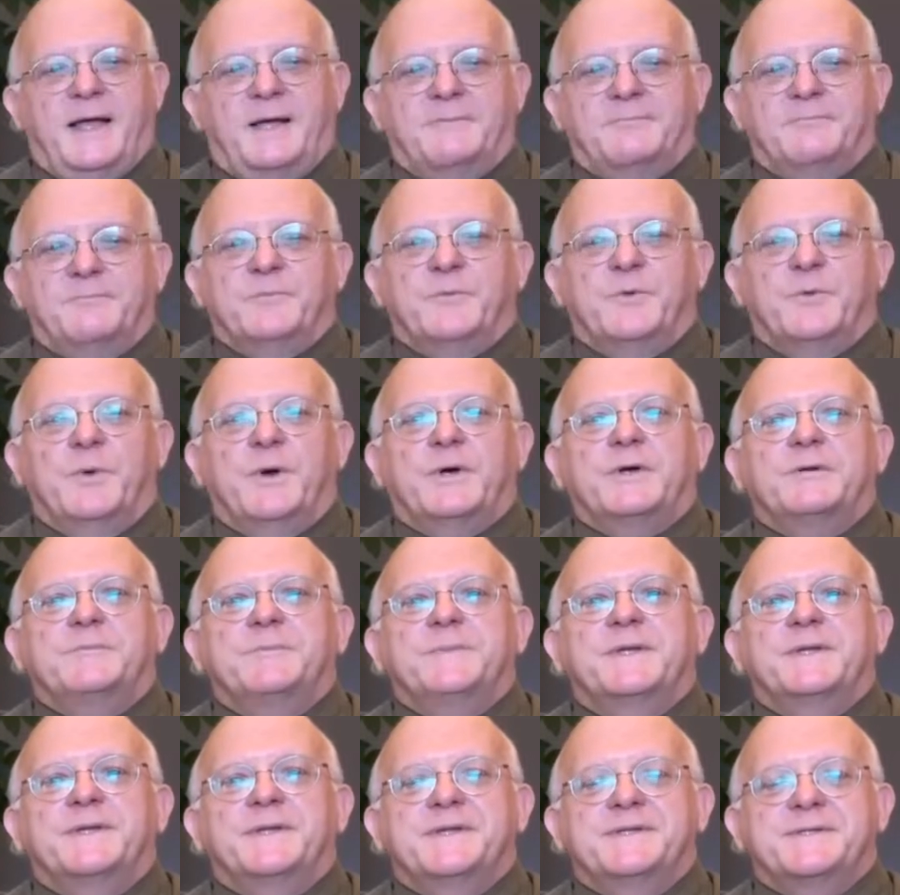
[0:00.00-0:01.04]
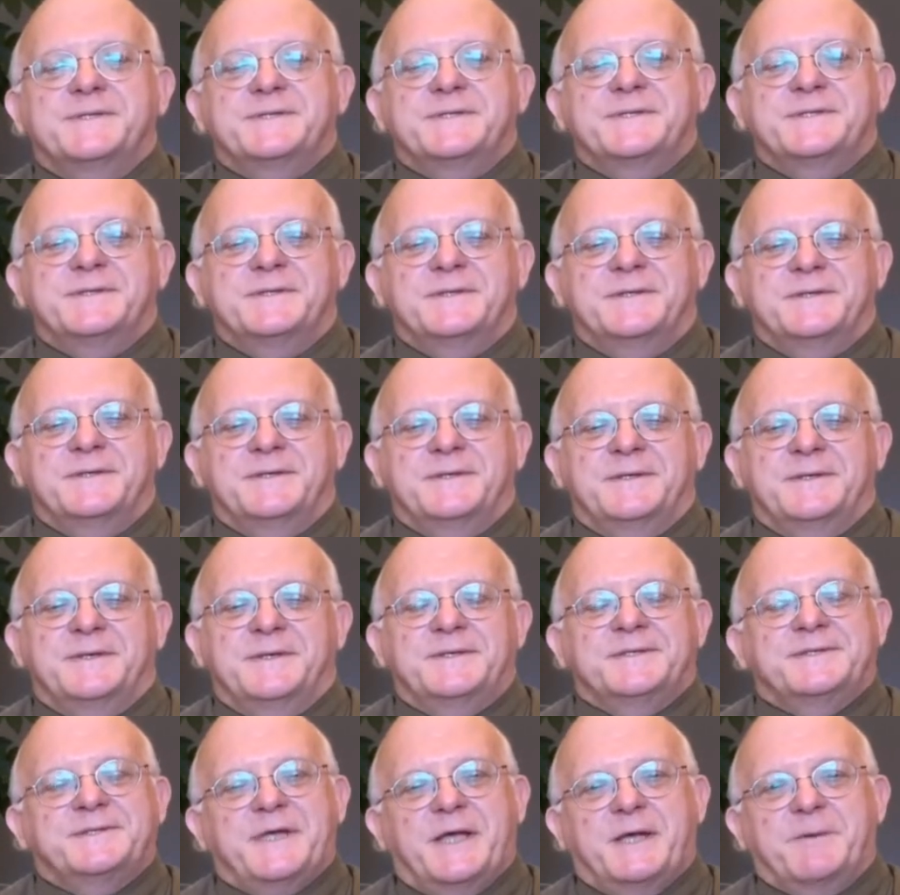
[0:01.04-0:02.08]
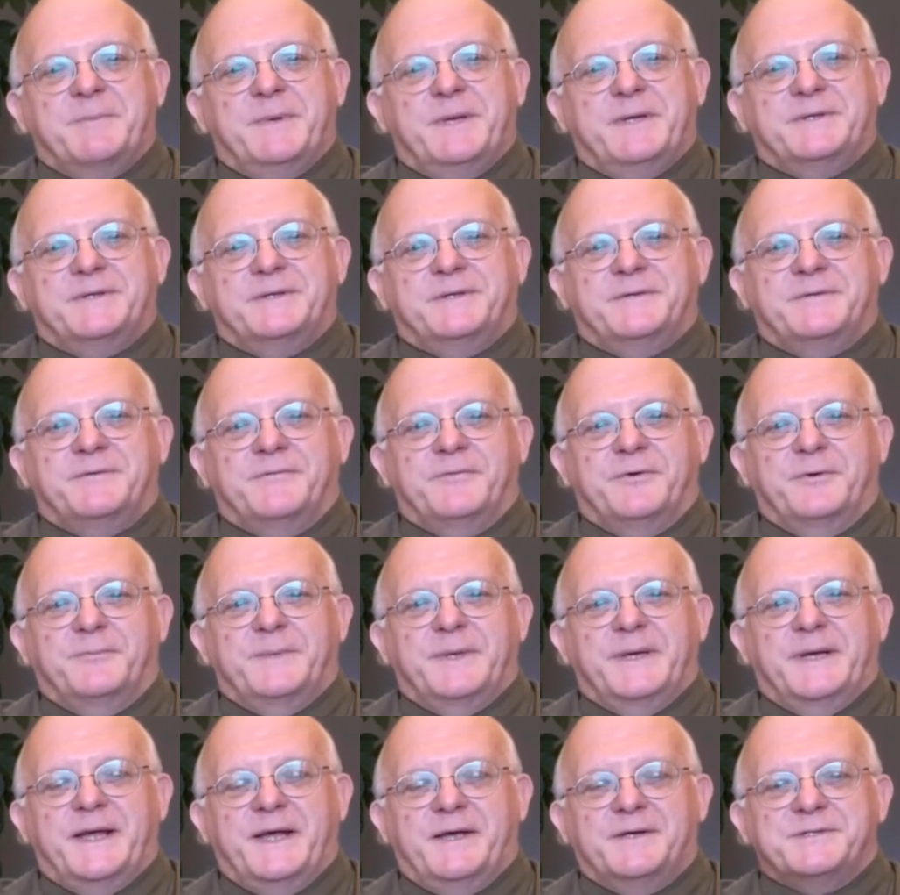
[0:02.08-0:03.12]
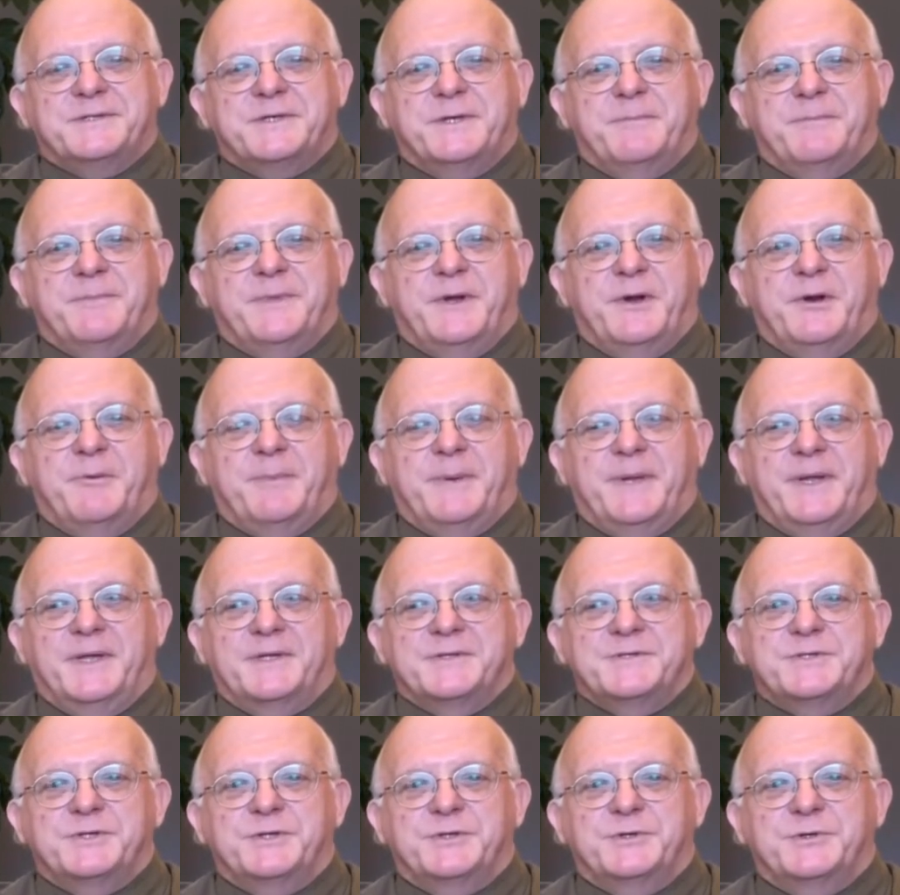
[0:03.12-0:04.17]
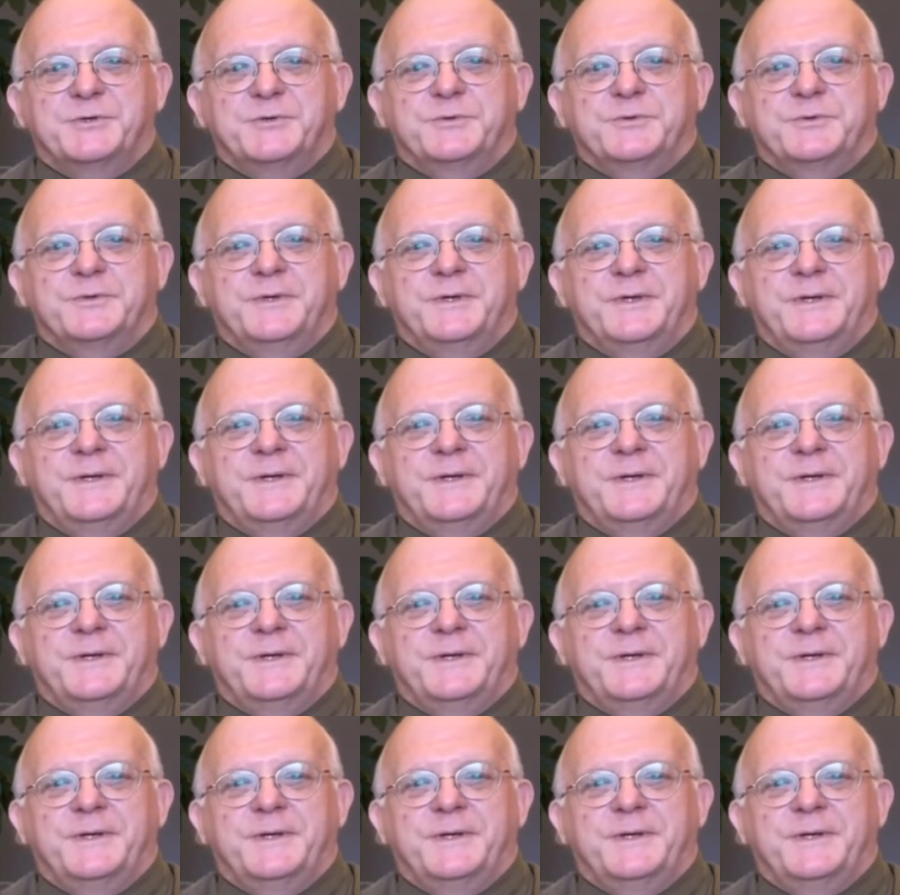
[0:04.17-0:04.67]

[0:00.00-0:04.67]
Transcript: Hi, welcome to this segment from the Calcium Therapy Institute.